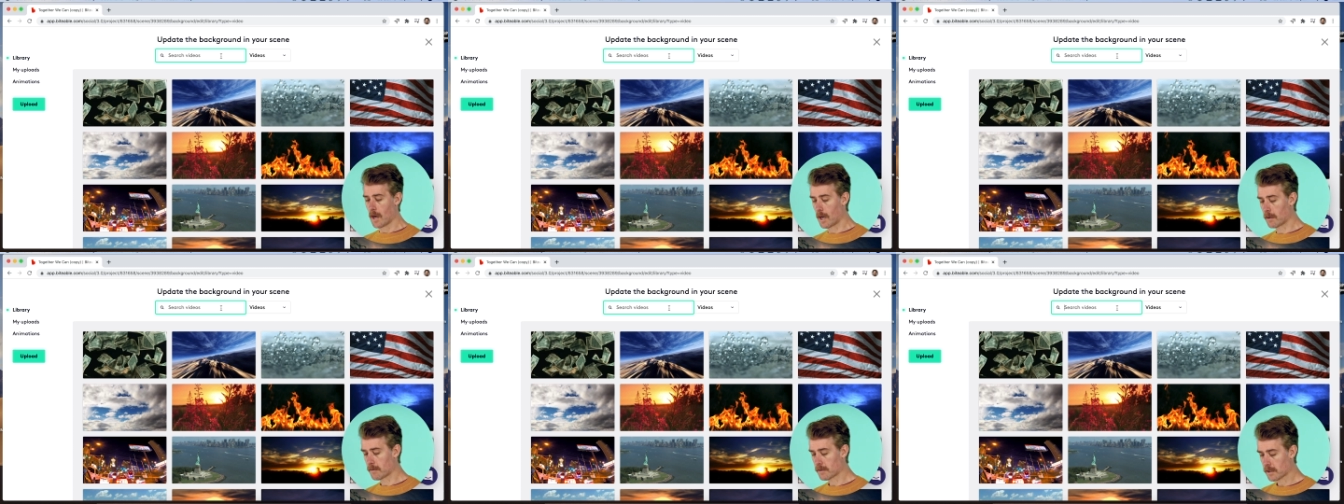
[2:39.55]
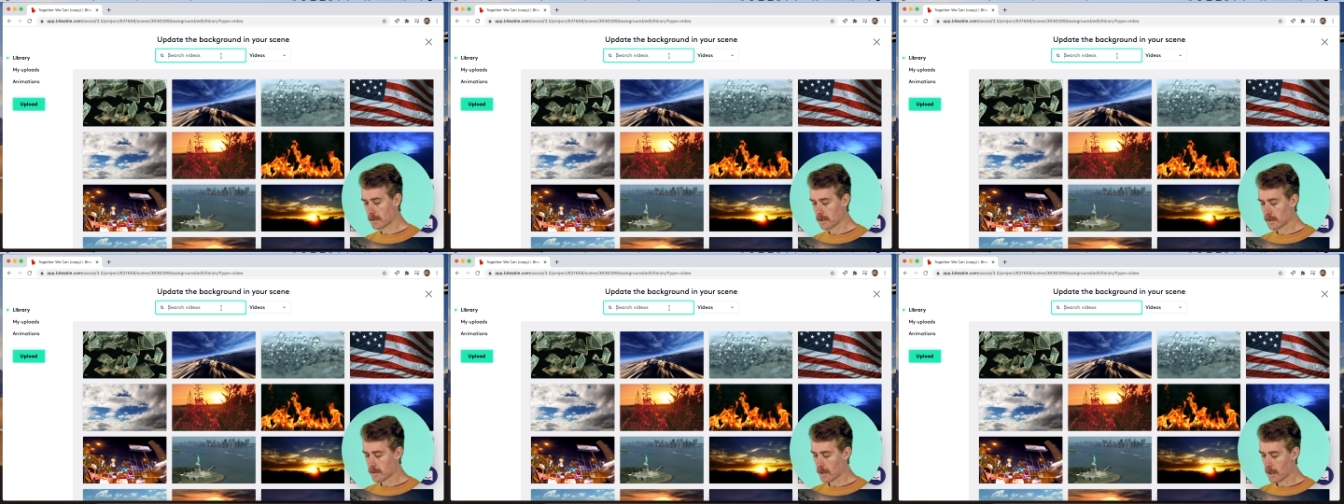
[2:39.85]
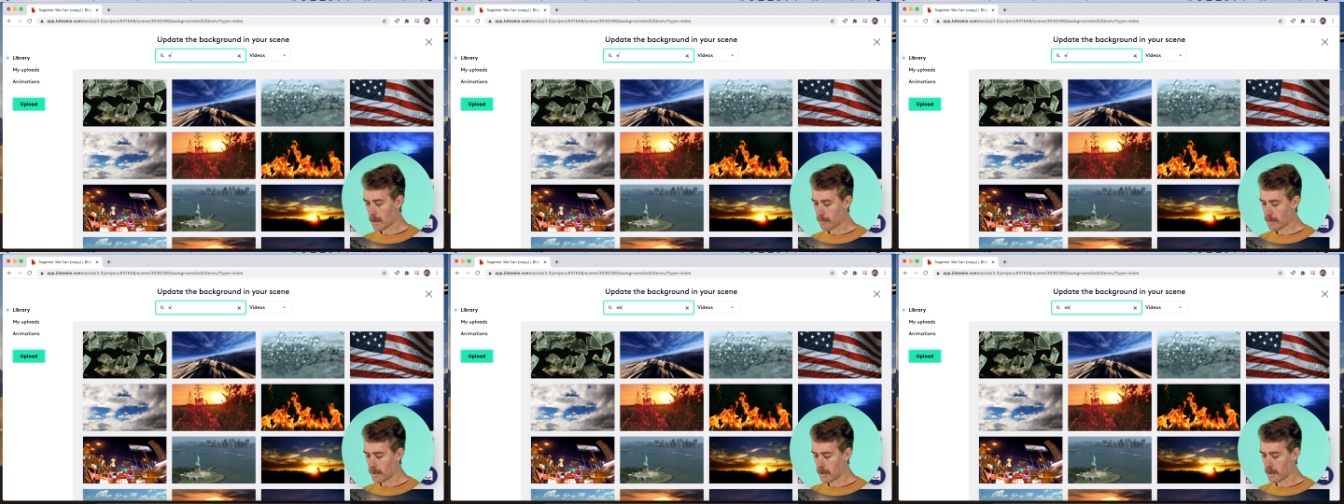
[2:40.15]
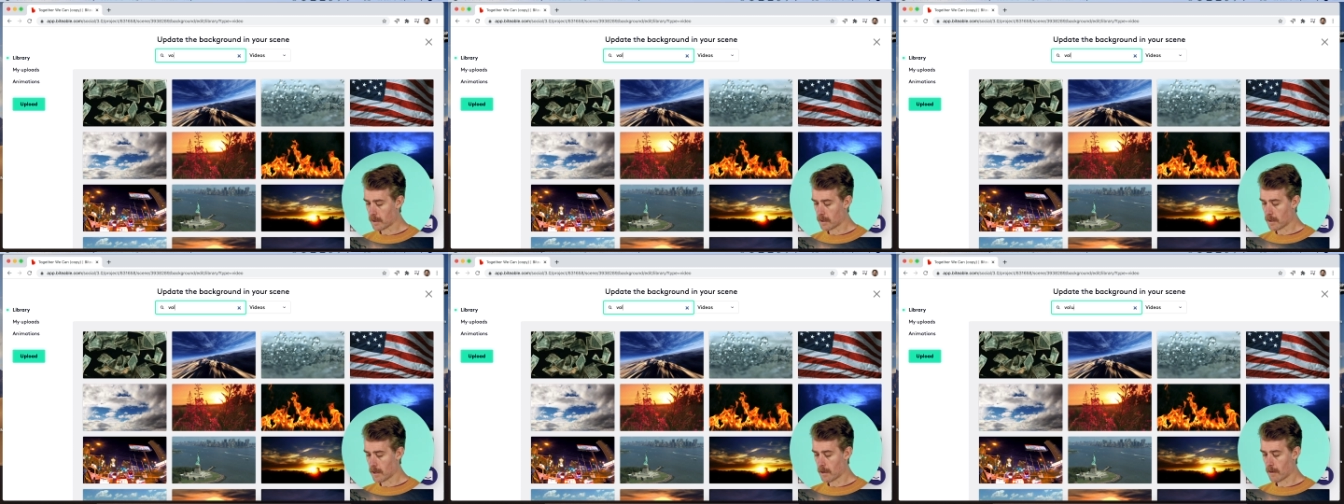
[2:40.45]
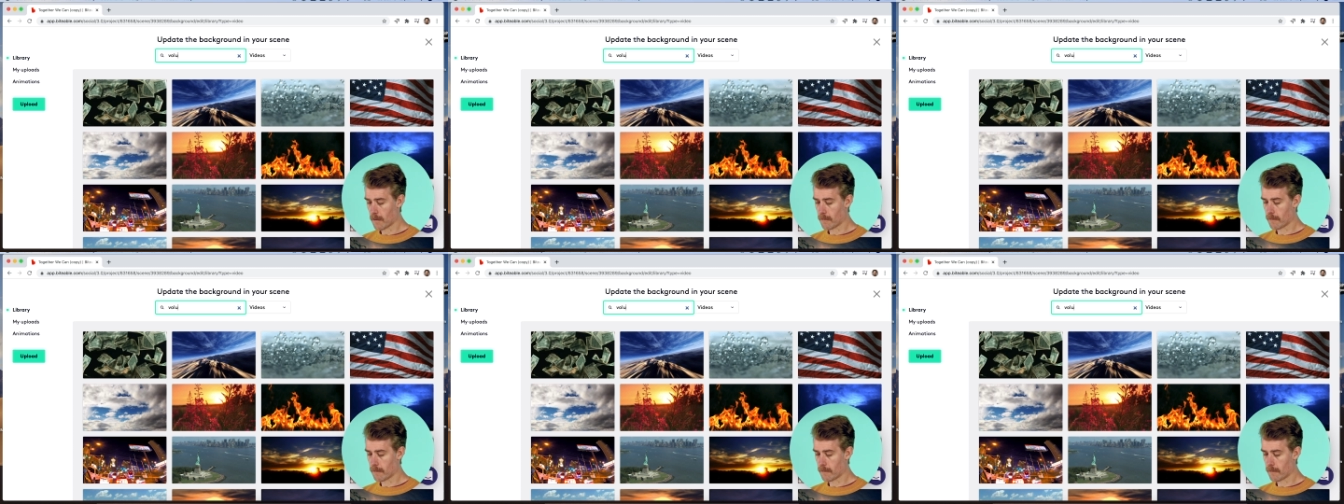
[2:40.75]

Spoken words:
I'm just going to type in